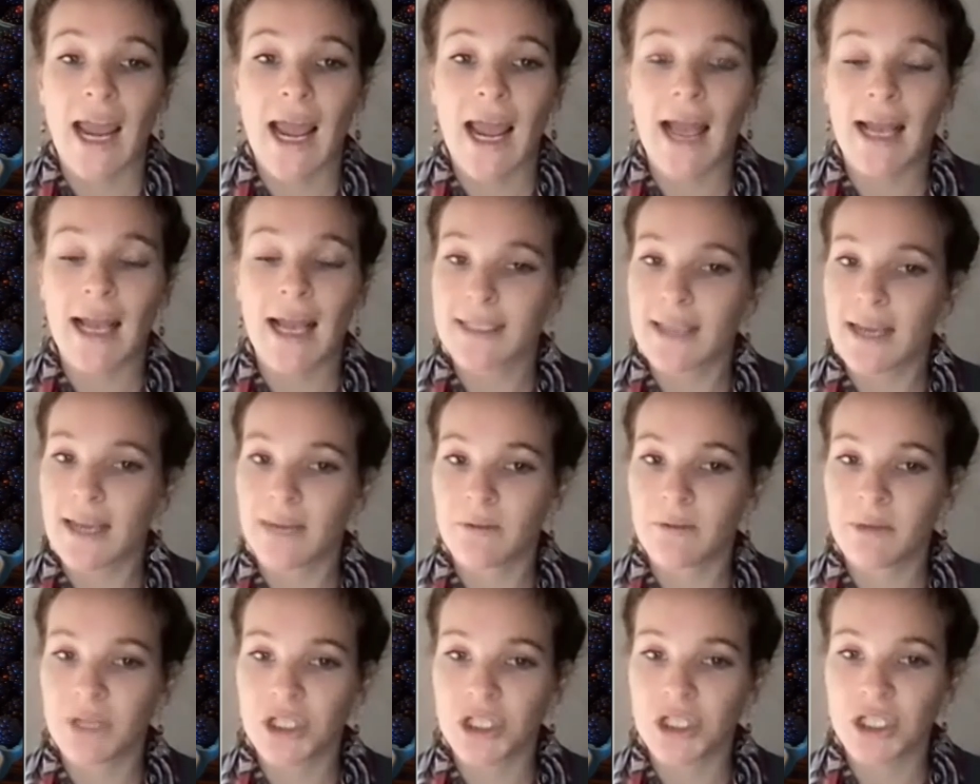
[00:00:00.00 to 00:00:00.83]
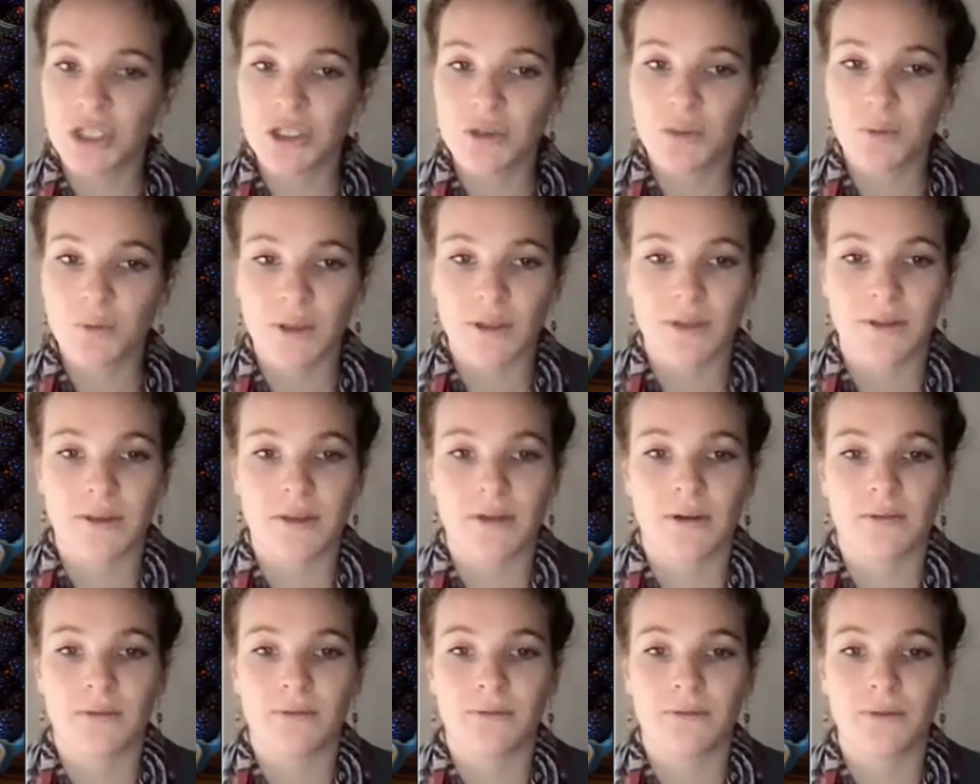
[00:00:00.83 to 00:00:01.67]
As Evan mentioned with
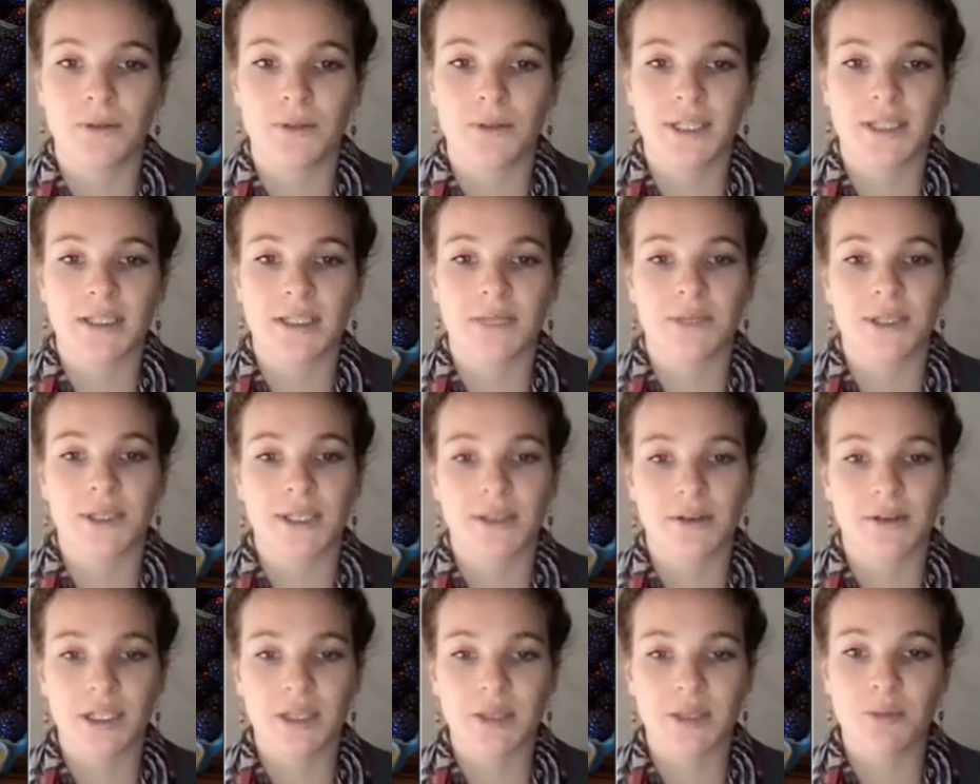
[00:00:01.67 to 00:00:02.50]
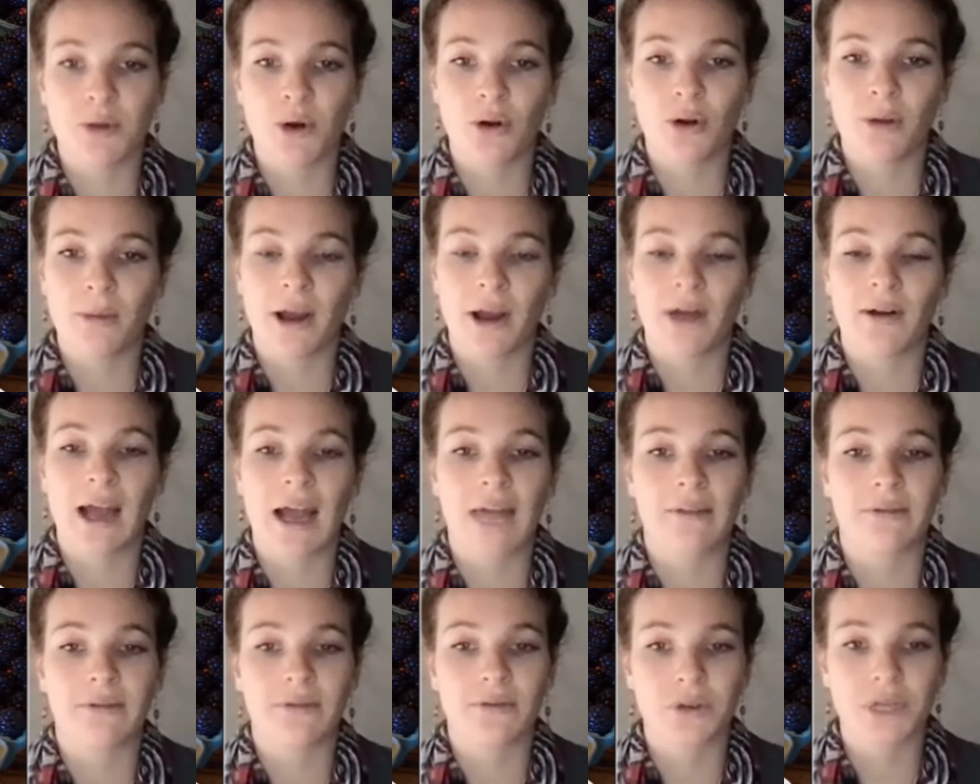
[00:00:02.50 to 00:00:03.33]
the food system resilience poll, about
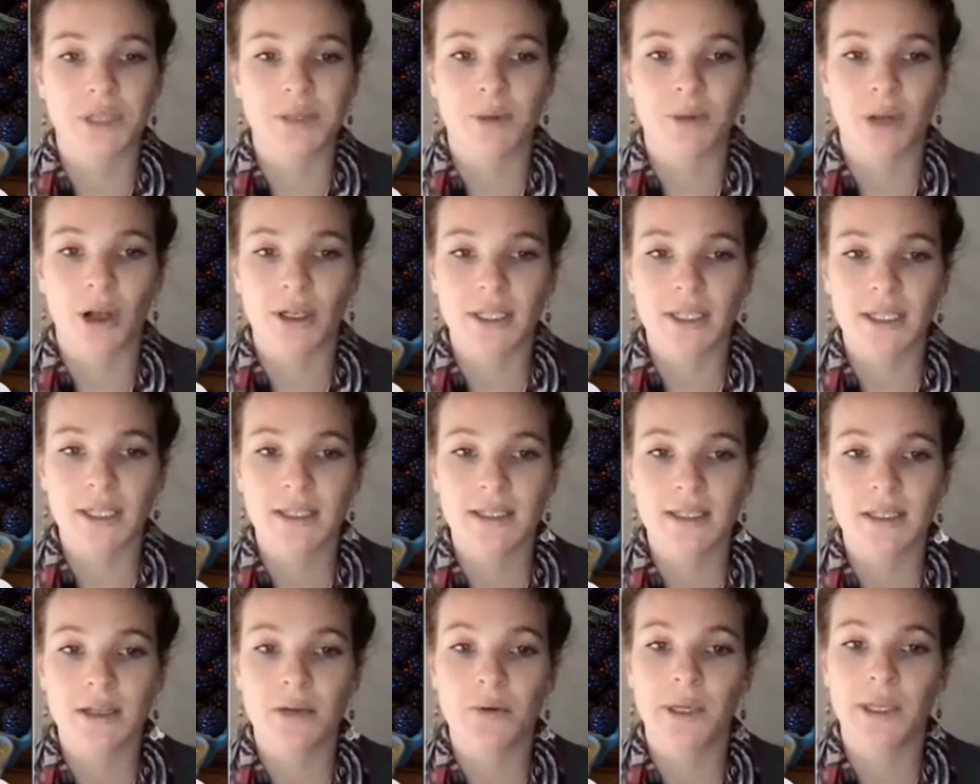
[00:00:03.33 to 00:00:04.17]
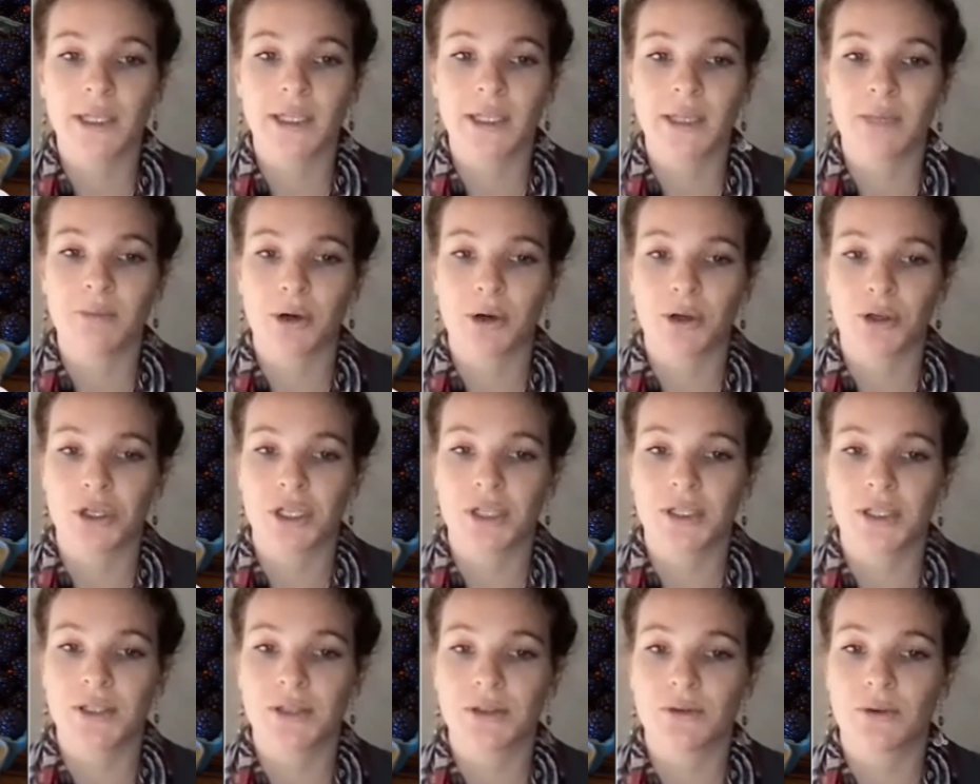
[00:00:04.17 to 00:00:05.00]
half of respondents knowingly
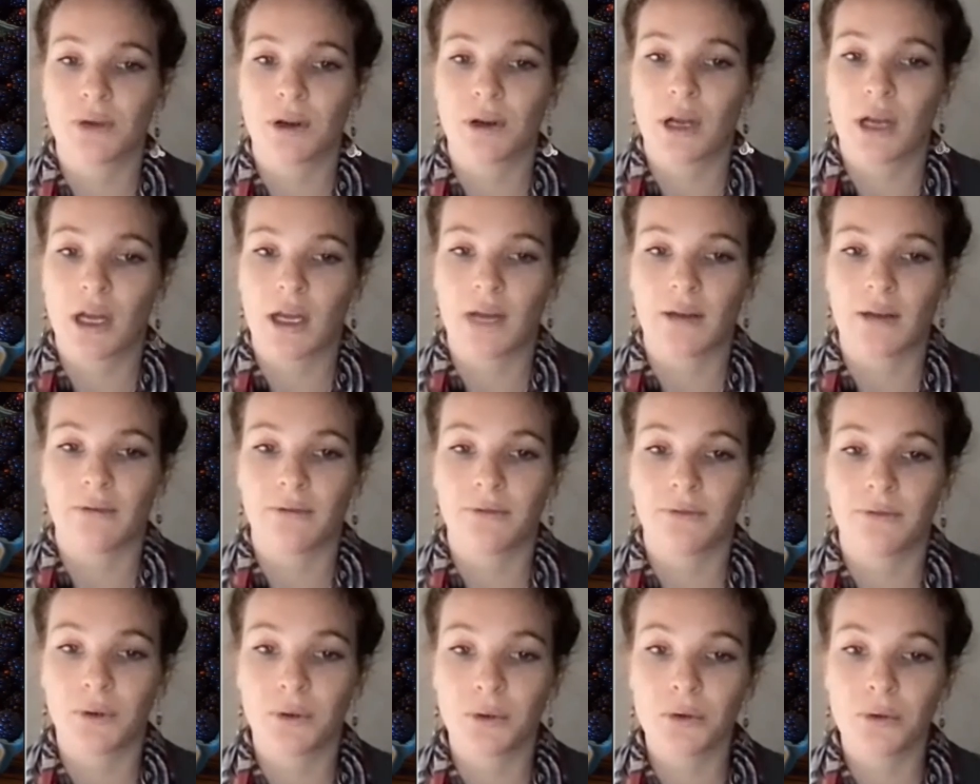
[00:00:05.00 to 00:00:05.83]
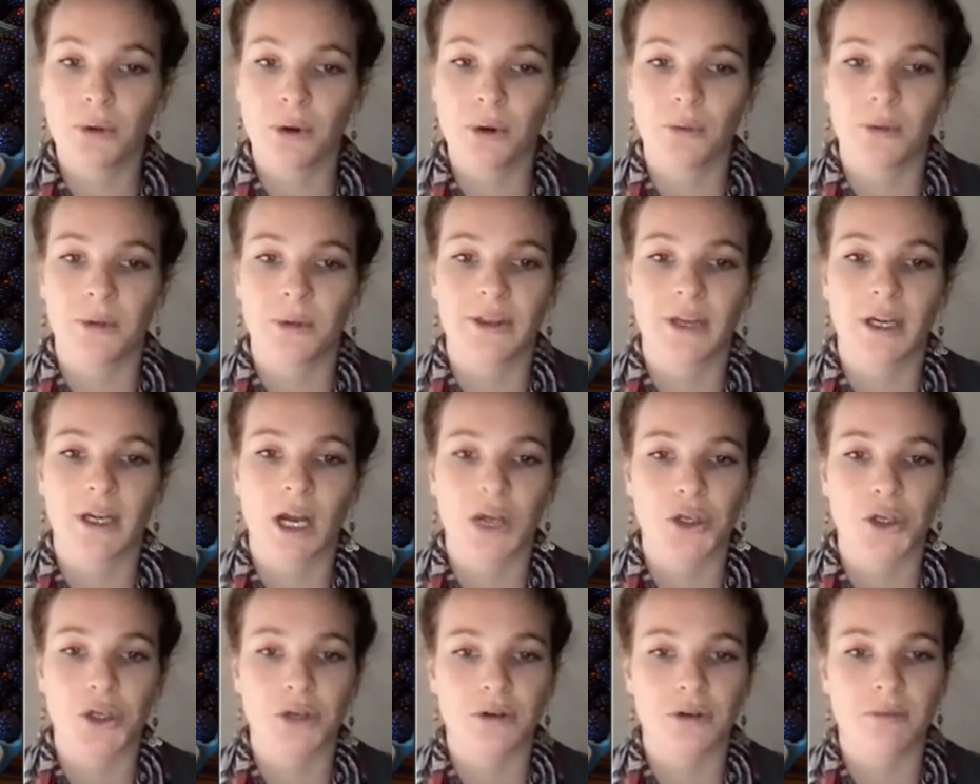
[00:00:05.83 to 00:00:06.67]
purchase food grown within
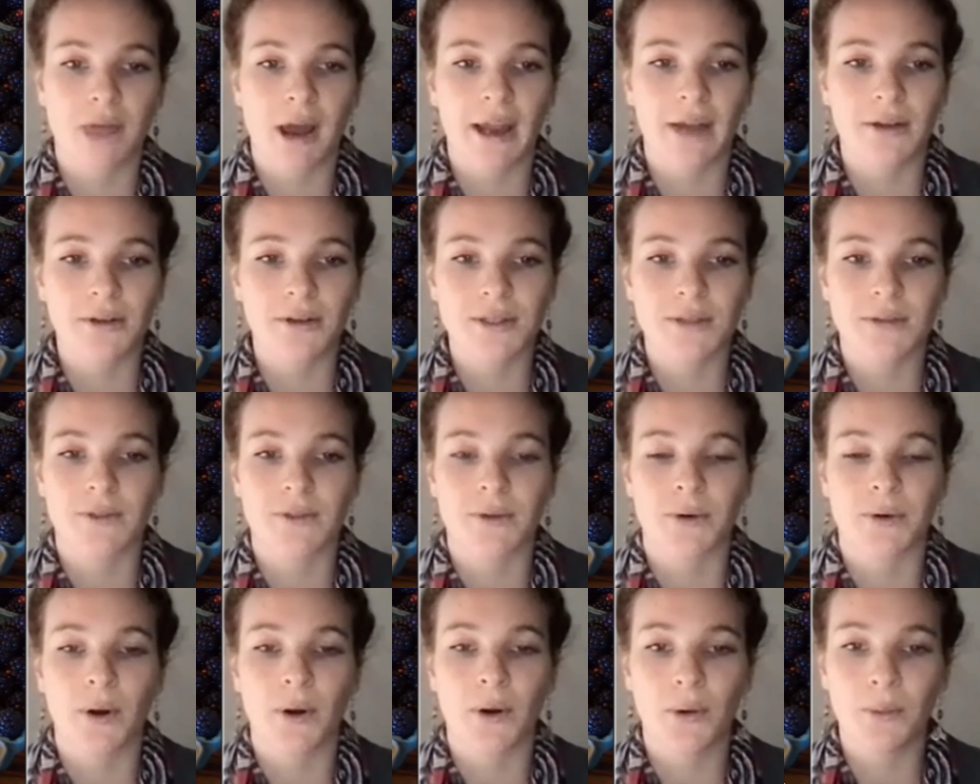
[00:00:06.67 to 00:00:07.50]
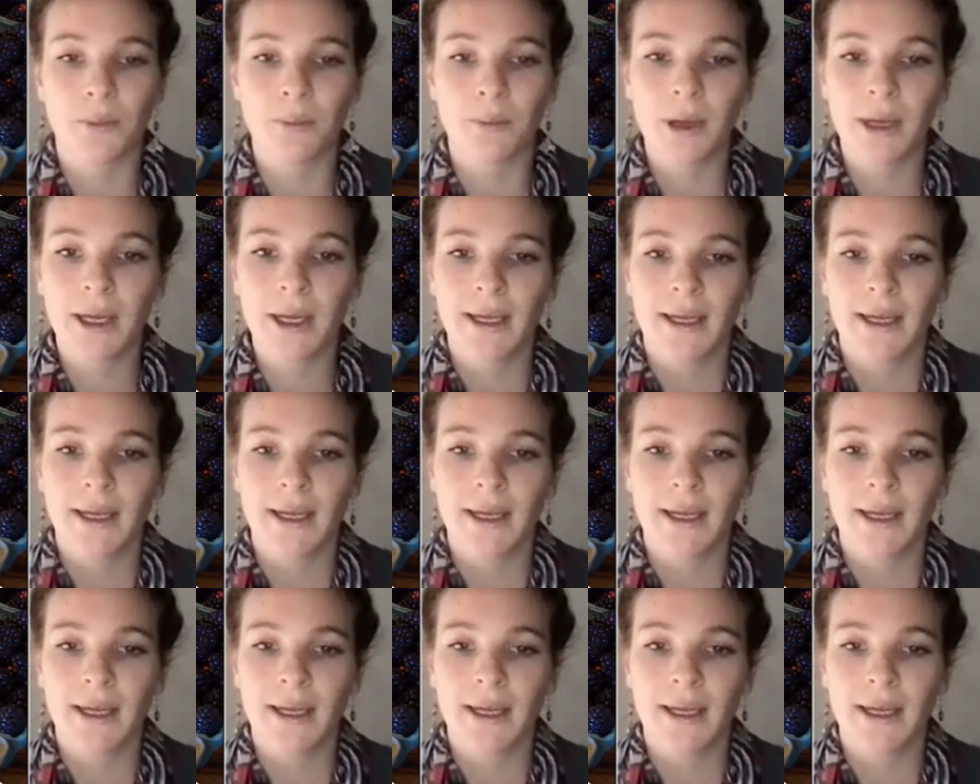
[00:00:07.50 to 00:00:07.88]
100 miles of their home.